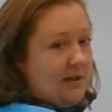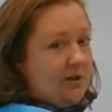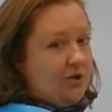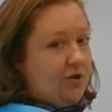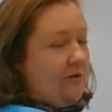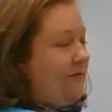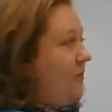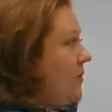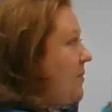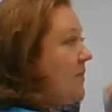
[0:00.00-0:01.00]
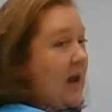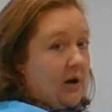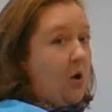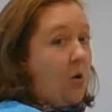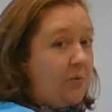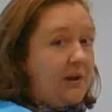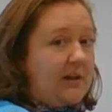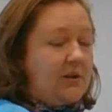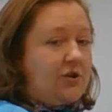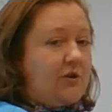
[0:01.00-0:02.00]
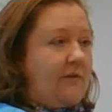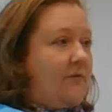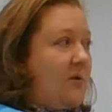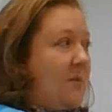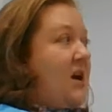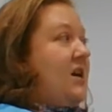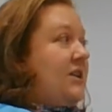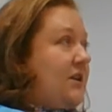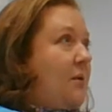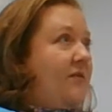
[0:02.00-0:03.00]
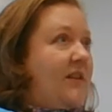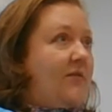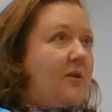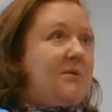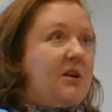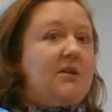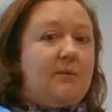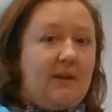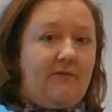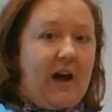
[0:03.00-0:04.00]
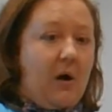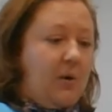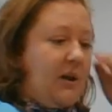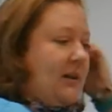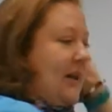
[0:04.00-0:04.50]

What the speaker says: to the je form, and only the je form. So if the verb starts with a vowel,